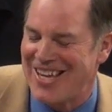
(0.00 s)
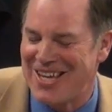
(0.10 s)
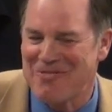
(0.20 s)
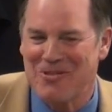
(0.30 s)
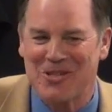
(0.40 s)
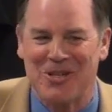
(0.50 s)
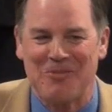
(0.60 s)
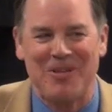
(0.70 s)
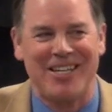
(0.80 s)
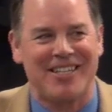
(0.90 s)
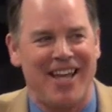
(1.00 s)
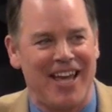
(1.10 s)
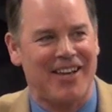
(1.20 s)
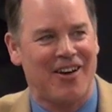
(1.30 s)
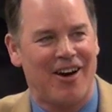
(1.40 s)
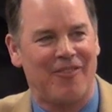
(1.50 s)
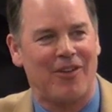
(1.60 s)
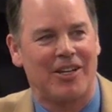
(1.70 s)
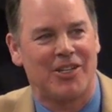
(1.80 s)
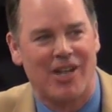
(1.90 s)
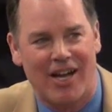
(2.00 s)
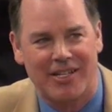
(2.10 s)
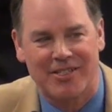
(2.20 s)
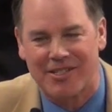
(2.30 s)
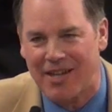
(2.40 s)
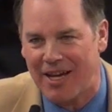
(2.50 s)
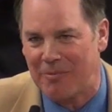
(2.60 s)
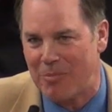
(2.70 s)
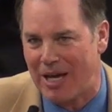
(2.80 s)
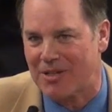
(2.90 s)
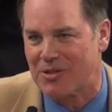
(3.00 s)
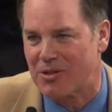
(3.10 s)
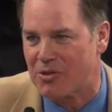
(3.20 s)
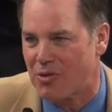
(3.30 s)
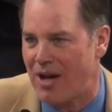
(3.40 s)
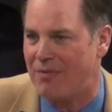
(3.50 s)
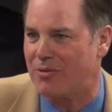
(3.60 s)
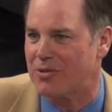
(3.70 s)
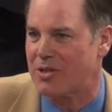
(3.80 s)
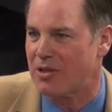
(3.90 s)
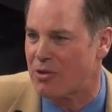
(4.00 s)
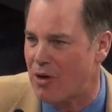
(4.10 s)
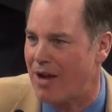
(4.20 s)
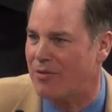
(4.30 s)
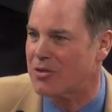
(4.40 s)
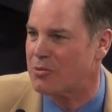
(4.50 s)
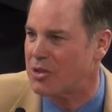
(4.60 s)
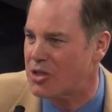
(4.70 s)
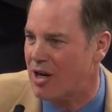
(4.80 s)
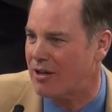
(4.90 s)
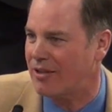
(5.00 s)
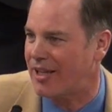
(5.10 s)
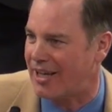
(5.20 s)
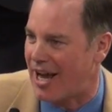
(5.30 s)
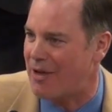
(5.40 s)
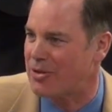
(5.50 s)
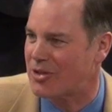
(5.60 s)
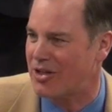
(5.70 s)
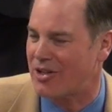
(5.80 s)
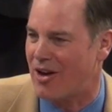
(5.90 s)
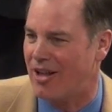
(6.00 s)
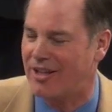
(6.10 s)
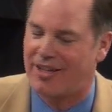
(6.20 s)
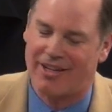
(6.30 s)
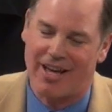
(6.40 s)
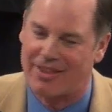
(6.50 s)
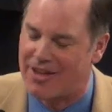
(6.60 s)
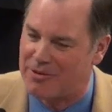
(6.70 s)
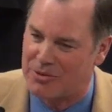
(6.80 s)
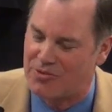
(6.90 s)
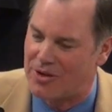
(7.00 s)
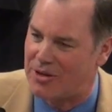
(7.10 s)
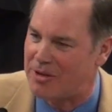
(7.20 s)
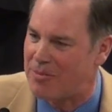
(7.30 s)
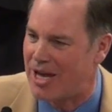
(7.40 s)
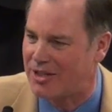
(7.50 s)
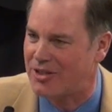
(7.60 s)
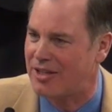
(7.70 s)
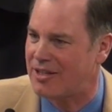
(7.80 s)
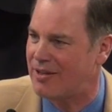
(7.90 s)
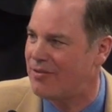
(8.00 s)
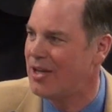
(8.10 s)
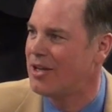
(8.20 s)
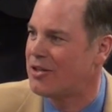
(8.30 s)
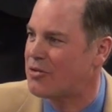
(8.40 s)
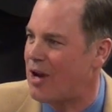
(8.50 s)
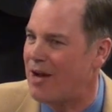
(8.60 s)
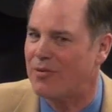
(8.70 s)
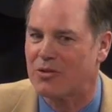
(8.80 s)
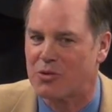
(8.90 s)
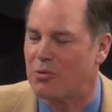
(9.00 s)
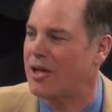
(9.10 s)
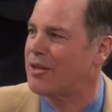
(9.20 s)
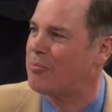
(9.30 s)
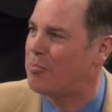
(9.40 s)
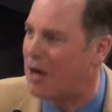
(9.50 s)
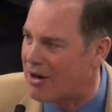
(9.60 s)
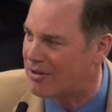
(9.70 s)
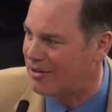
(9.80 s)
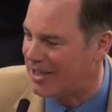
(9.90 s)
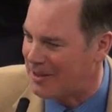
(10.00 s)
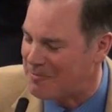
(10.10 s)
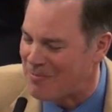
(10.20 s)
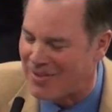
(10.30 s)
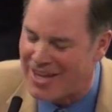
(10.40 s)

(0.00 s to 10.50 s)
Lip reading: it was going to be a takeoff on John Steinbeck's The Travels with Charlie, and I was going to call it, and I thought it was very imaginative, Travels with Barley.